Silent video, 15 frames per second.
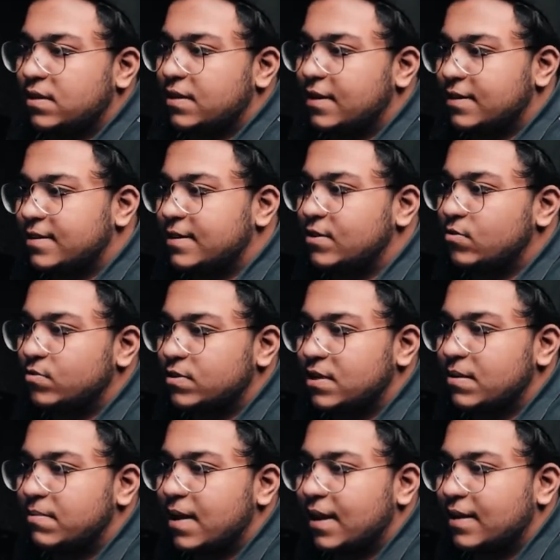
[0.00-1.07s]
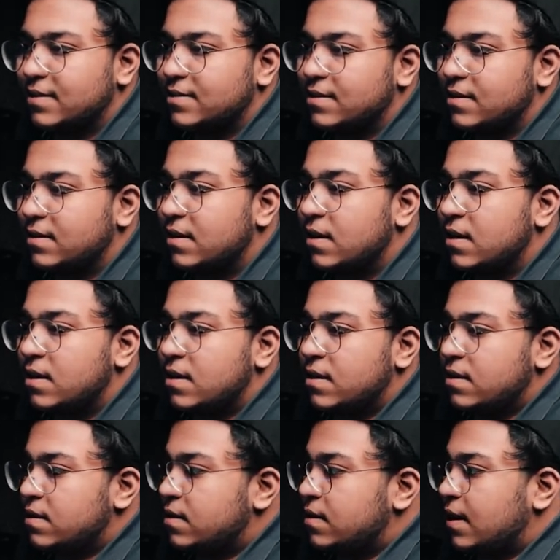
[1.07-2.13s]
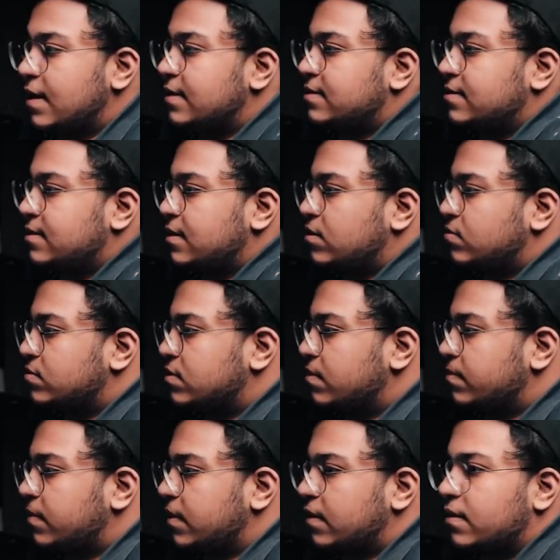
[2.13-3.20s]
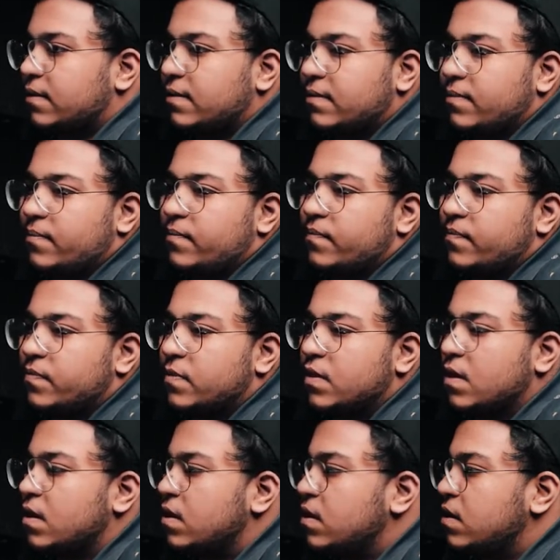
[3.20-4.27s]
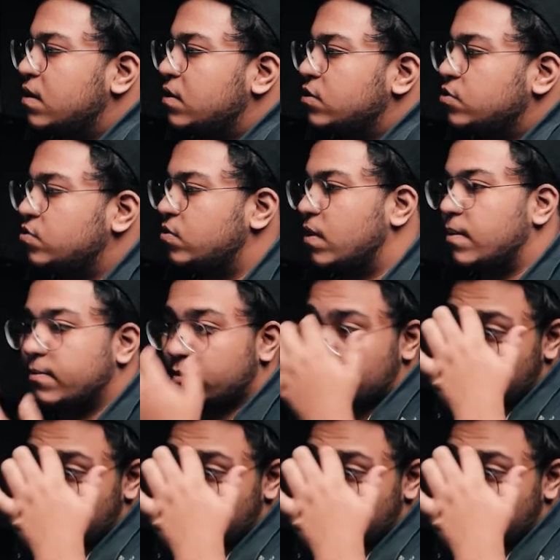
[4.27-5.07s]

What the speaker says: it to seem like it's in night scene or something. So I'm